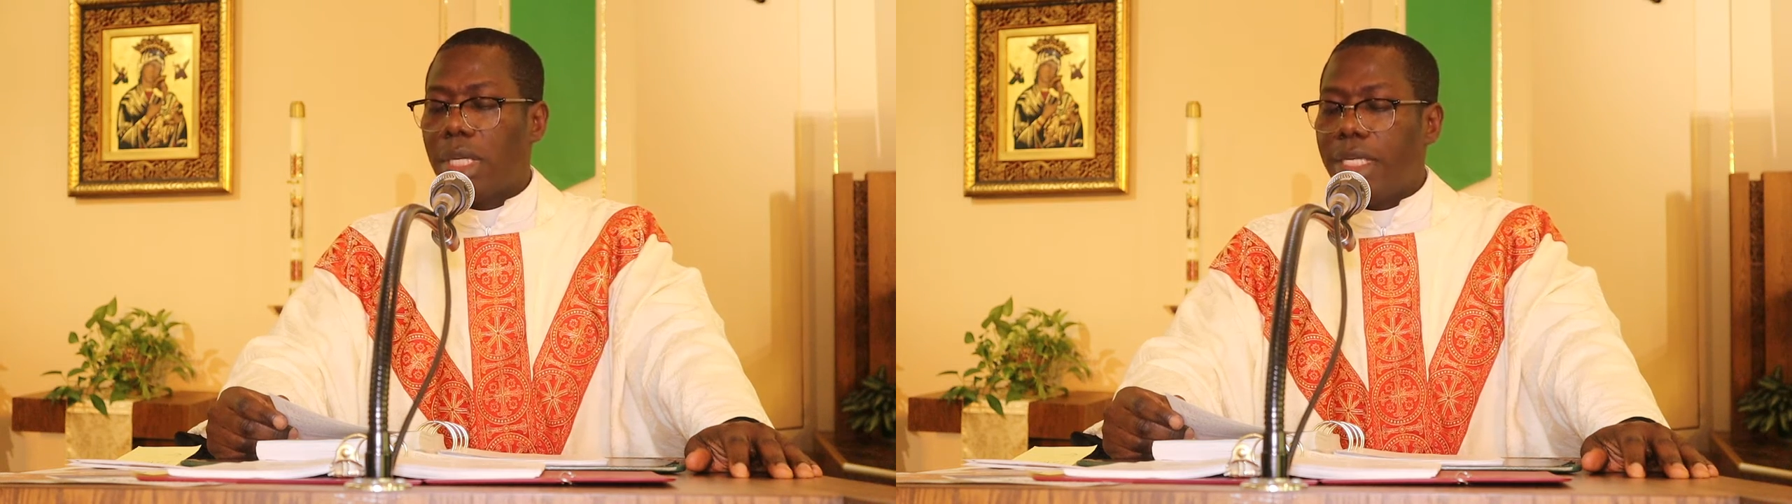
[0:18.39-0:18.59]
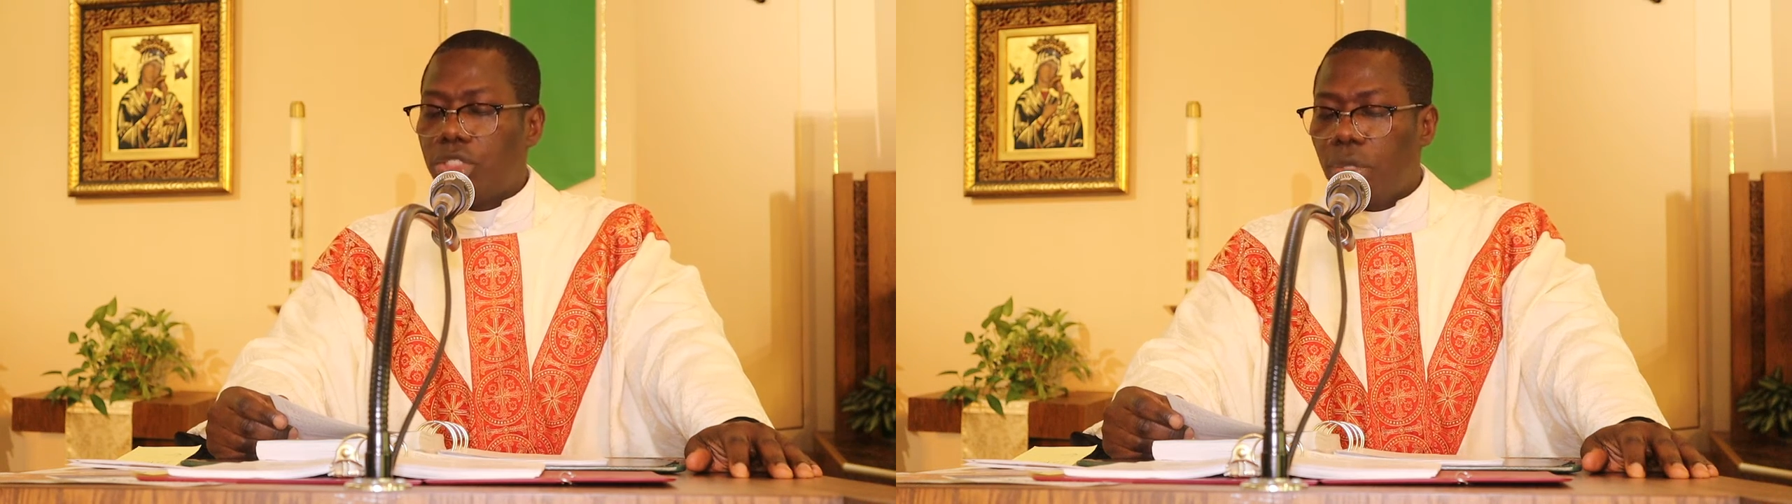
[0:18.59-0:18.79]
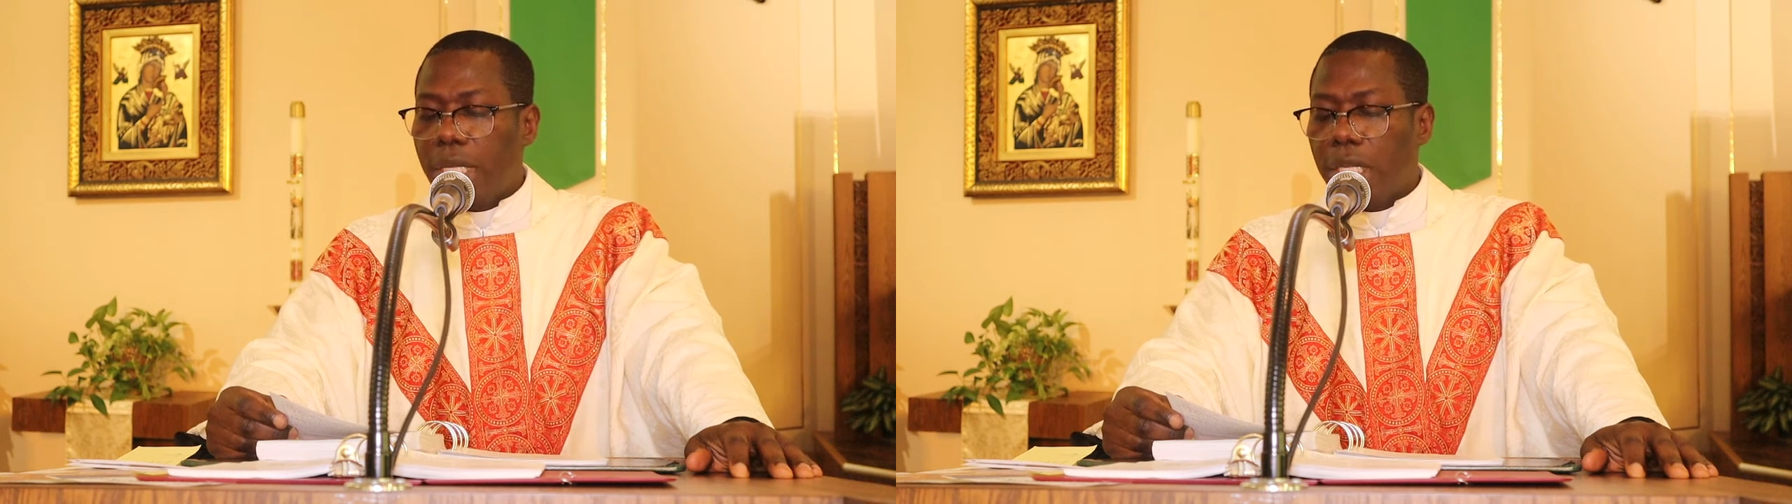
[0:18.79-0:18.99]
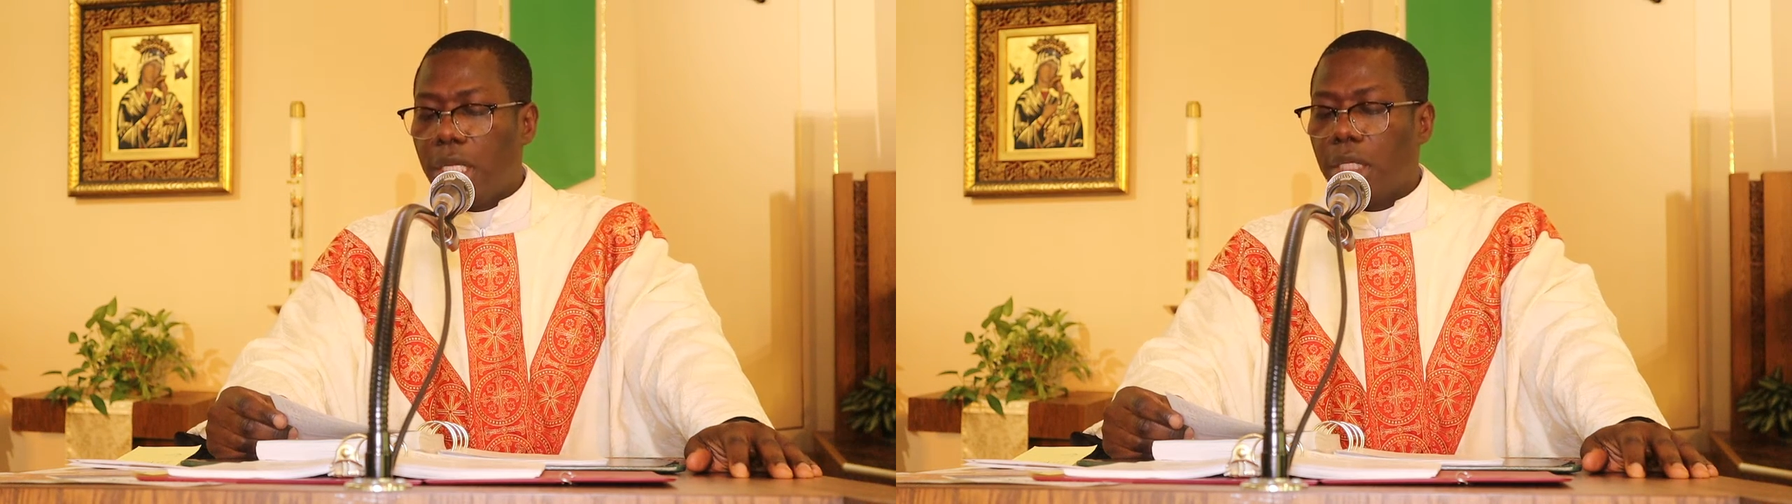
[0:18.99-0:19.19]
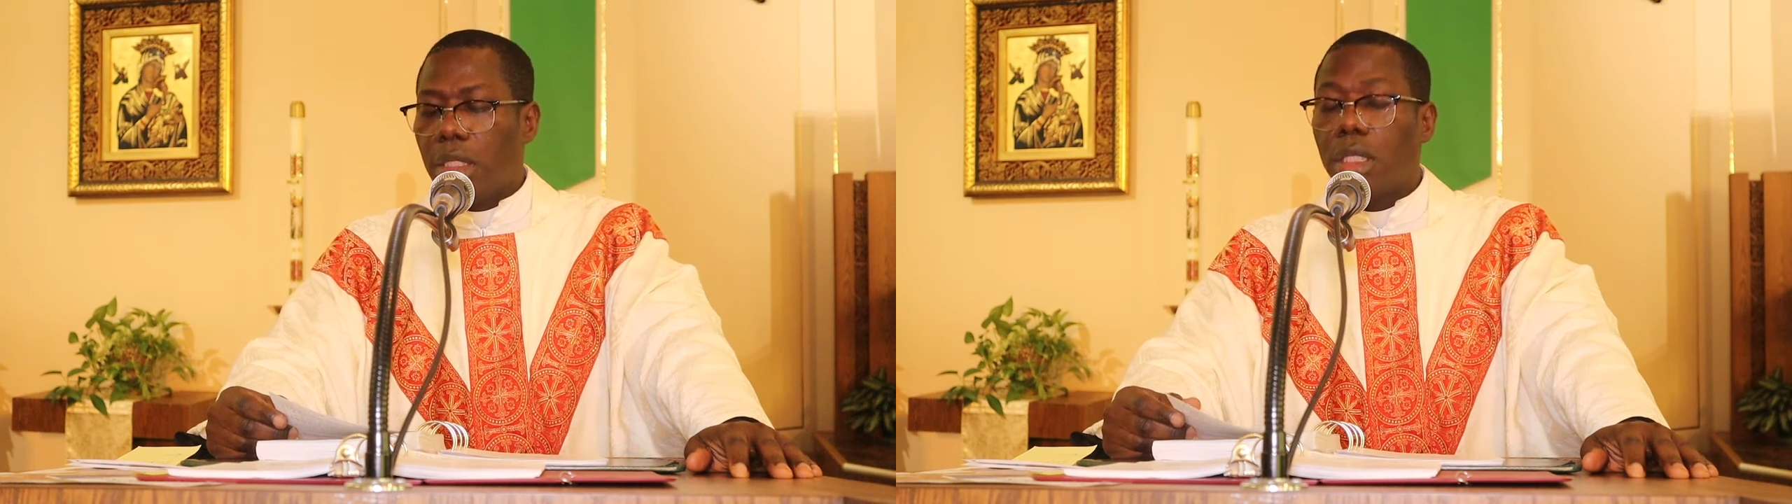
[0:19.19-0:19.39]
and
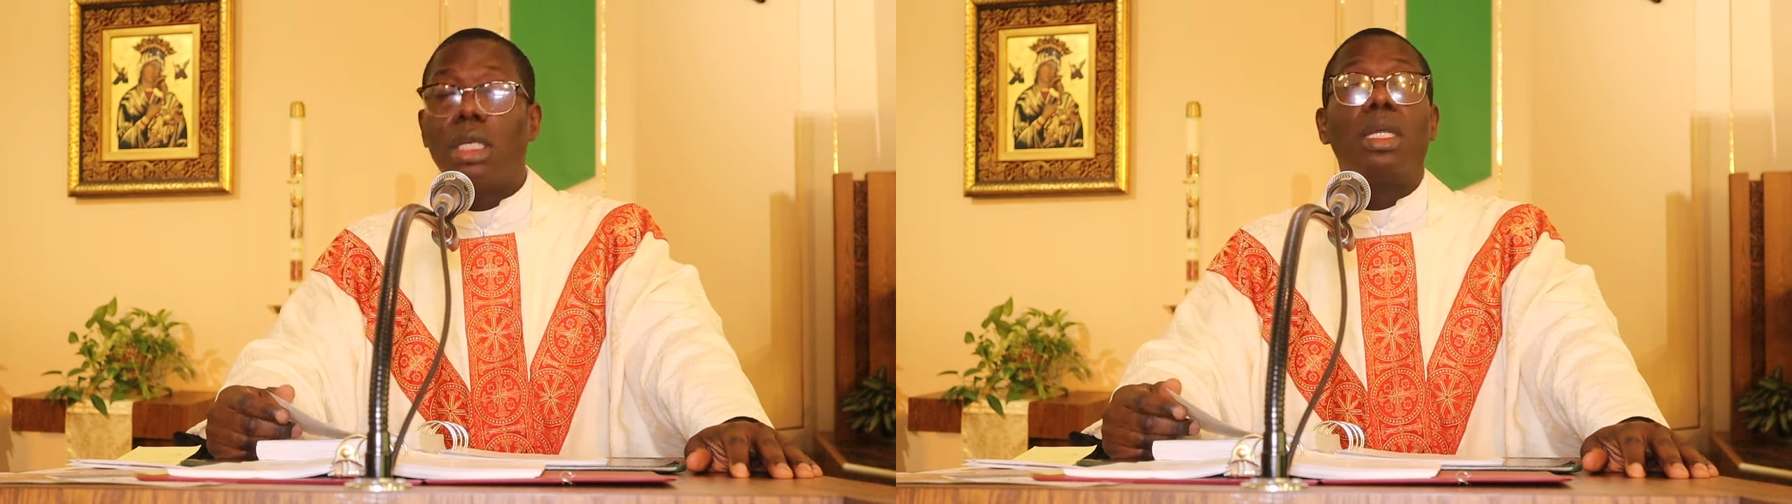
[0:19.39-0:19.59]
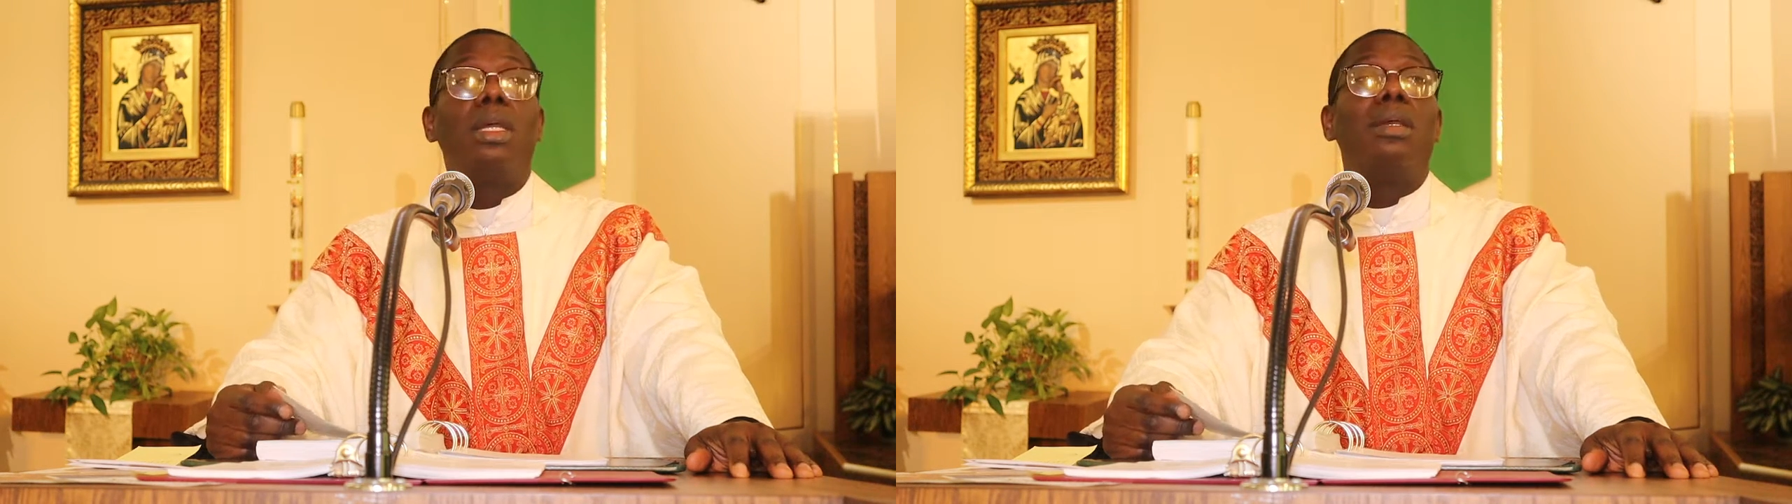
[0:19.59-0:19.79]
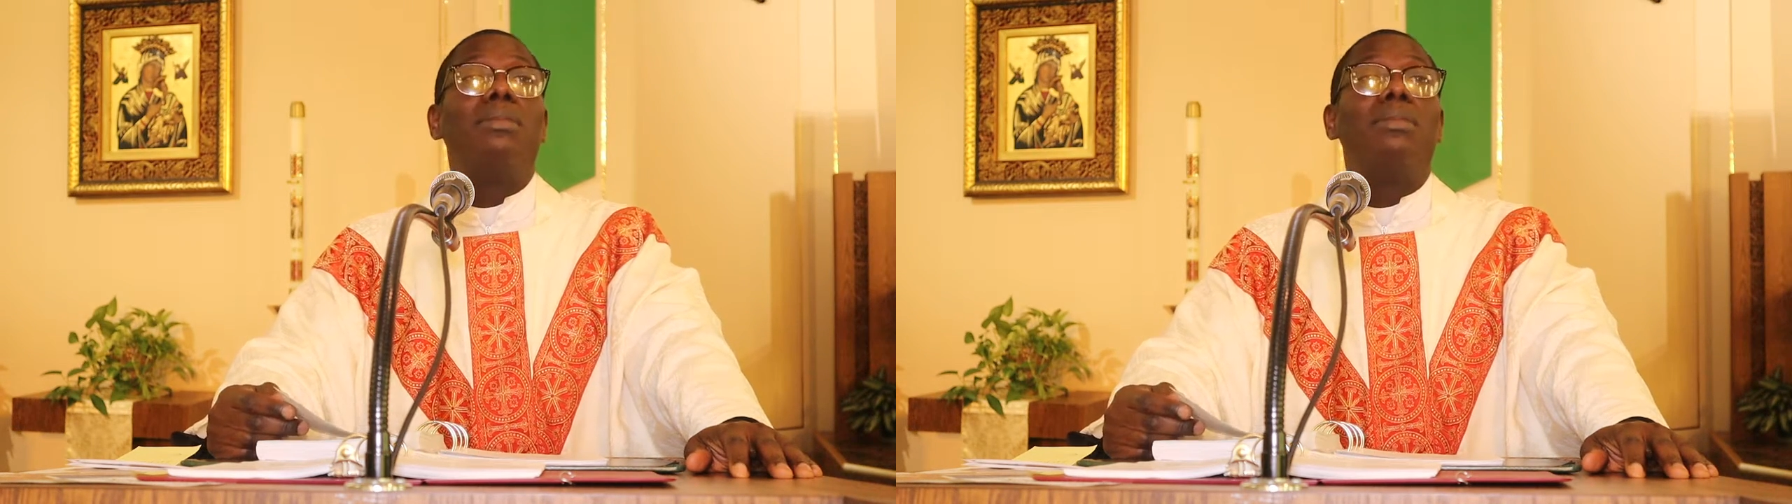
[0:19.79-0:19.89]
drinking,